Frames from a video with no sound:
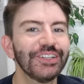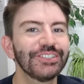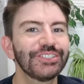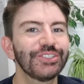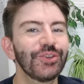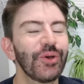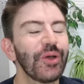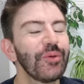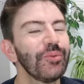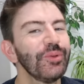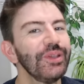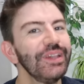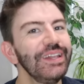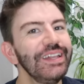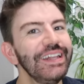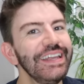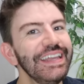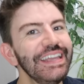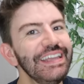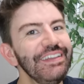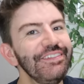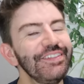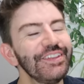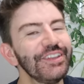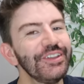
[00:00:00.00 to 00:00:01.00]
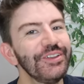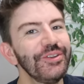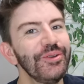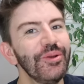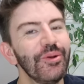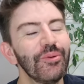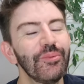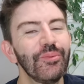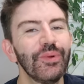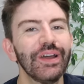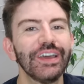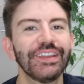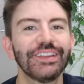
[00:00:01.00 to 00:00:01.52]
so I will leave you
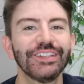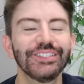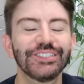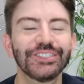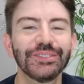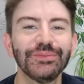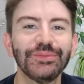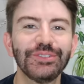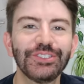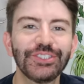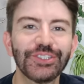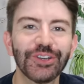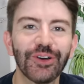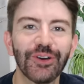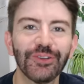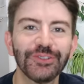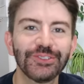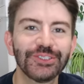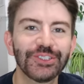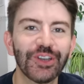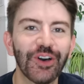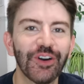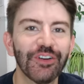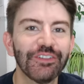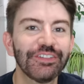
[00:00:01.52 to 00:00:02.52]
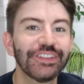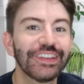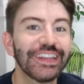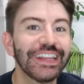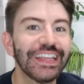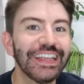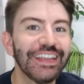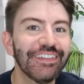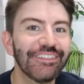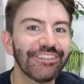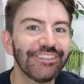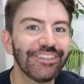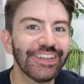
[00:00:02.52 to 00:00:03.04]
with some shots of
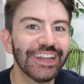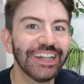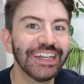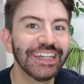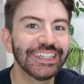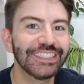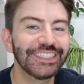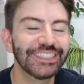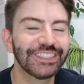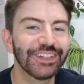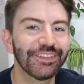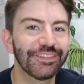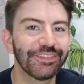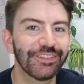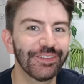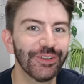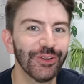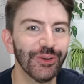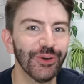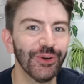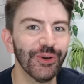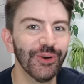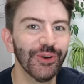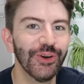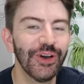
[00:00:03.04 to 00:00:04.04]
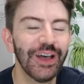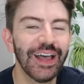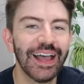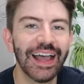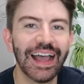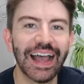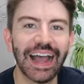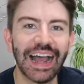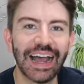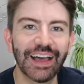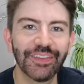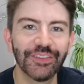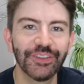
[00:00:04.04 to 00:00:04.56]
the finished floor
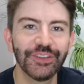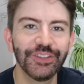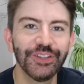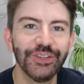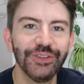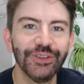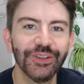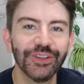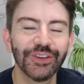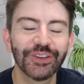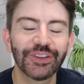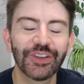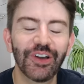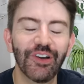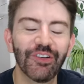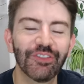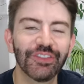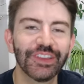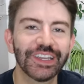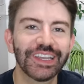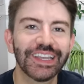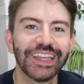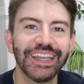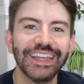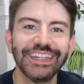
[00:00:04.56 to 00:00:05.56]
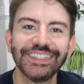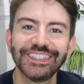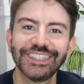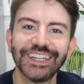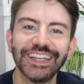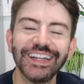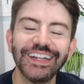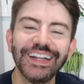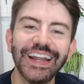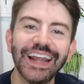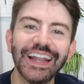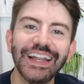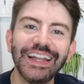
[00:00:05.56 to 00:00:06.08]
and the new look of the kitchen.